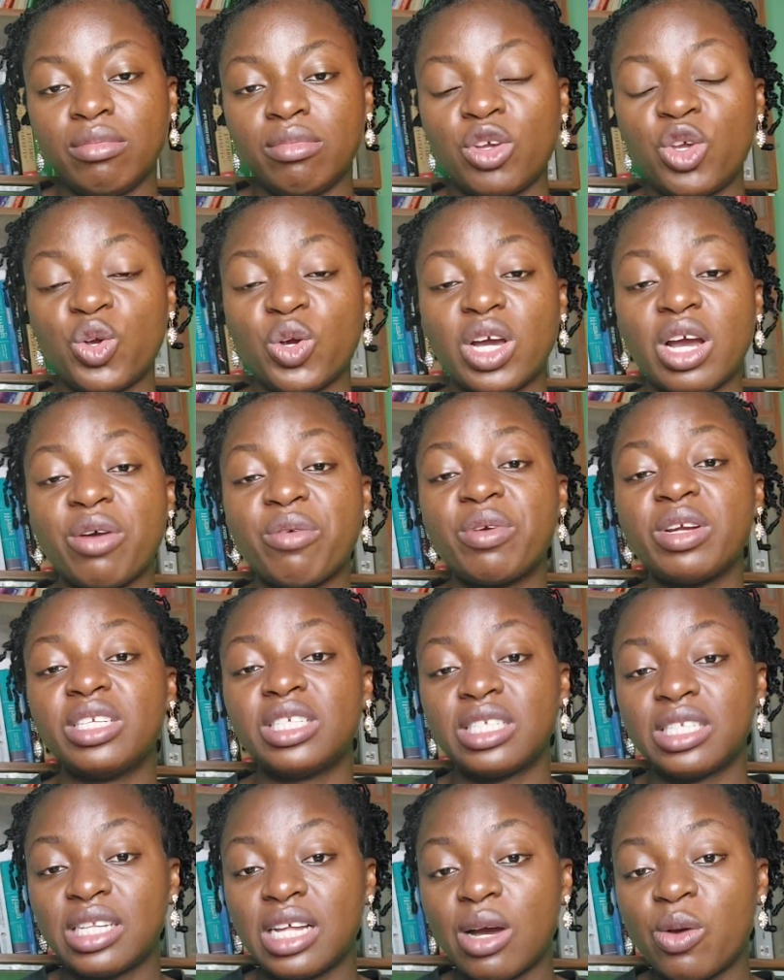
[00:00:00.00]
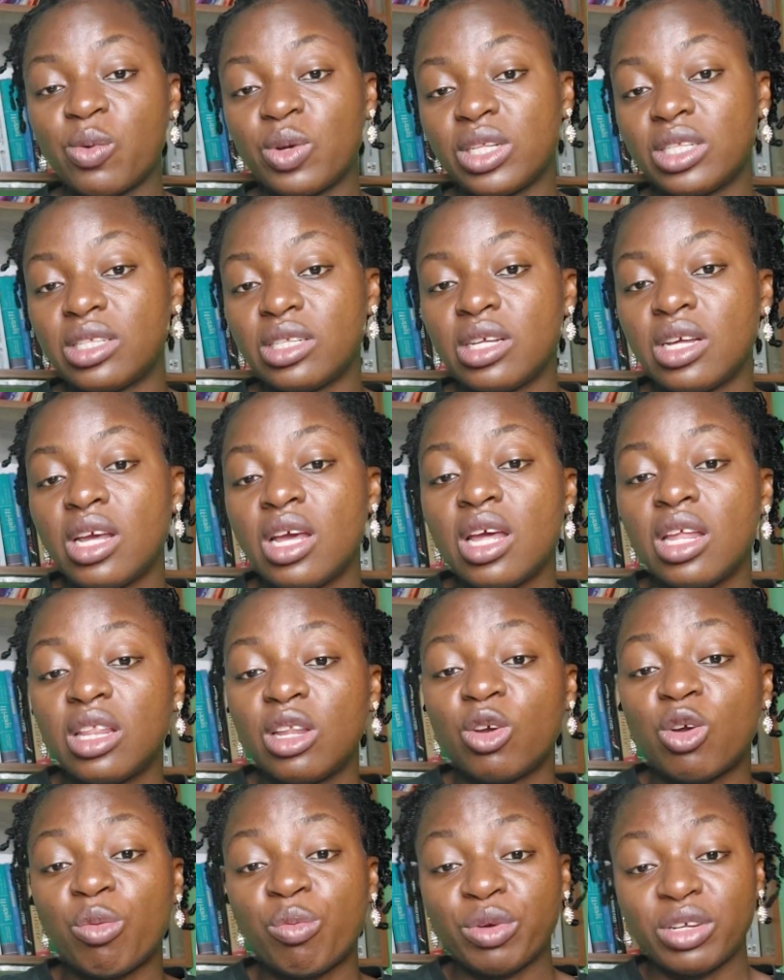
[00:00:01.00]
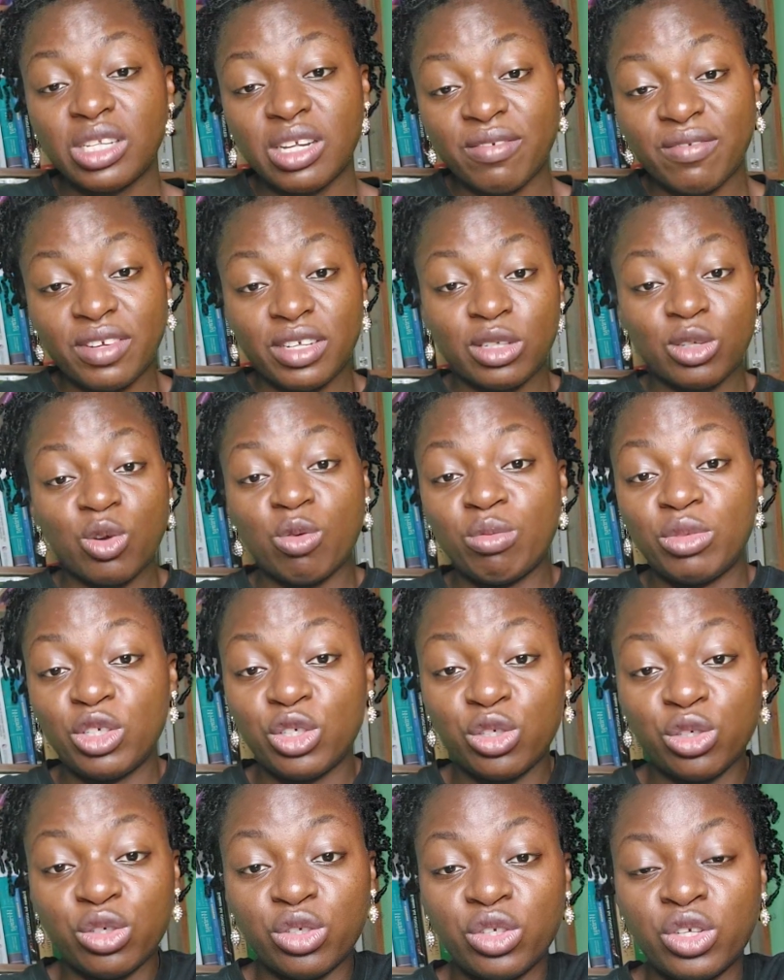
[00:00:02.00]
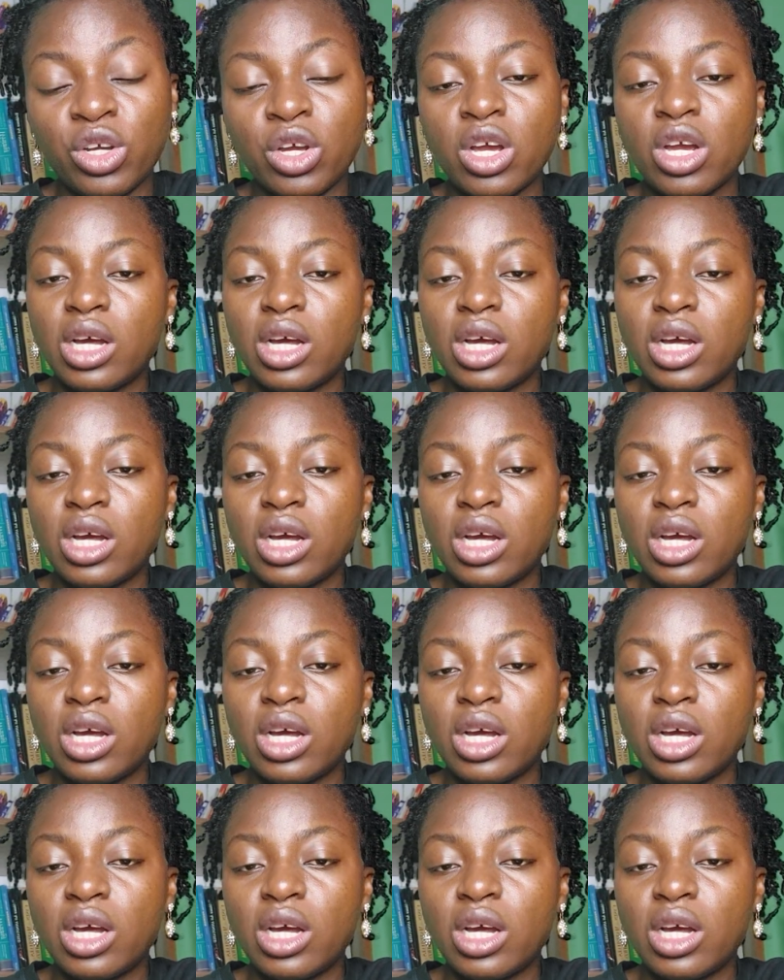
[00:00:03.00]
you can register with the Corporate Affairs Commission.